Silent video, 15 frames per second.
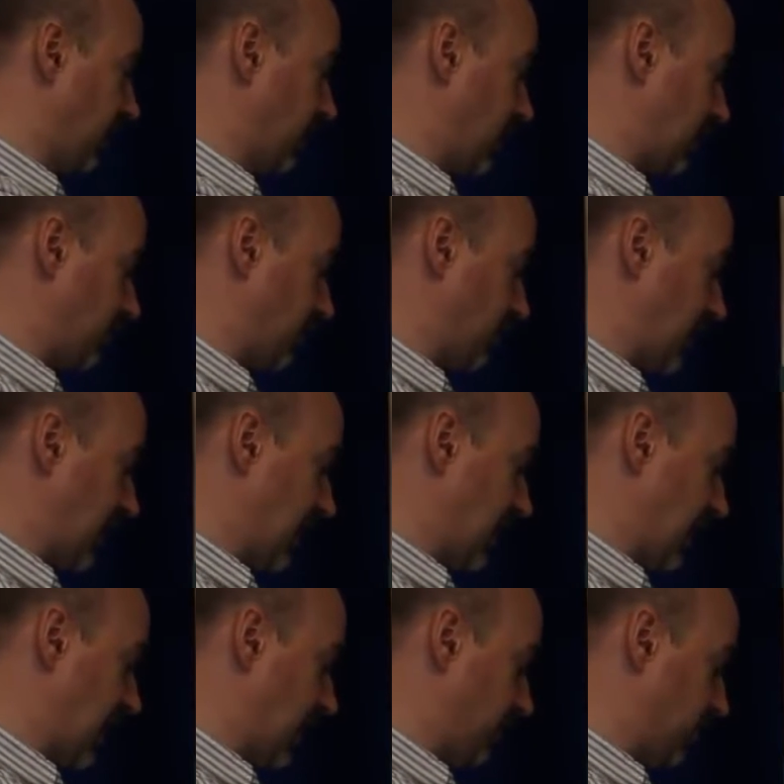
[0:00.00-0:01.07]
Now we'll go ahead
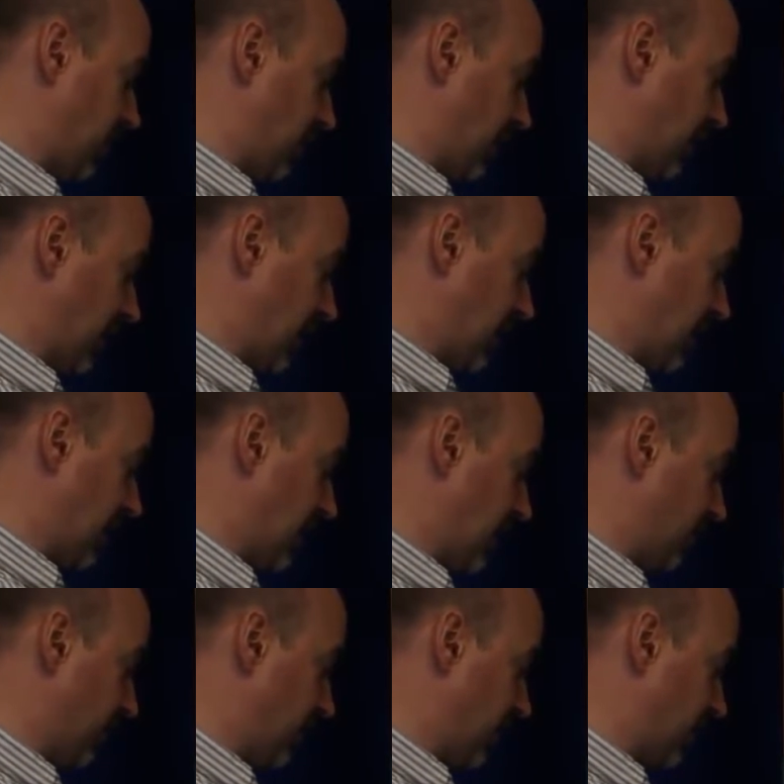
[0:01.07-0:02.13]
and plug in
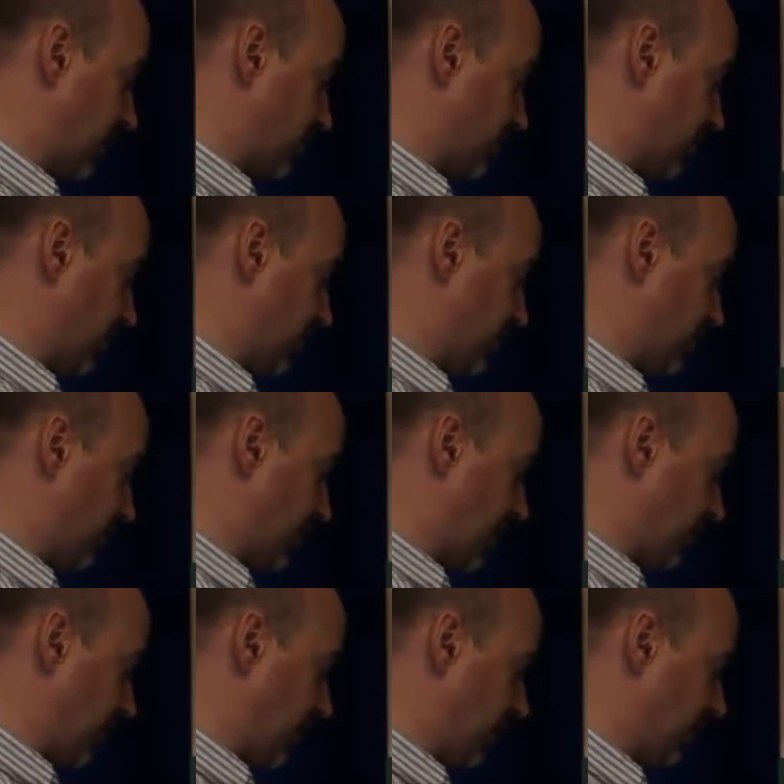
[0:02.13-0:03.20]
our reader controller to my
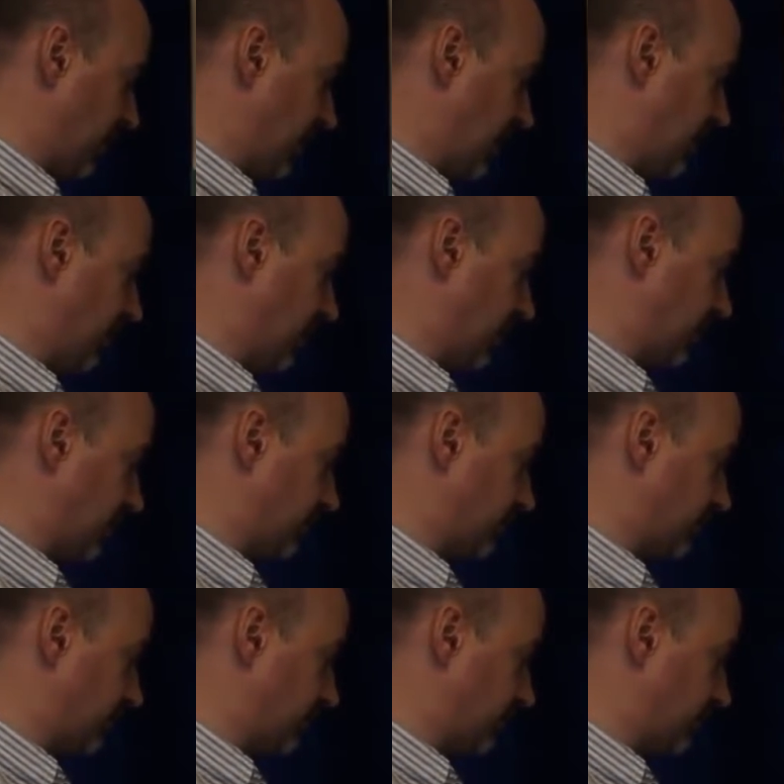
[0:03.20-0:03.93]
PoE network.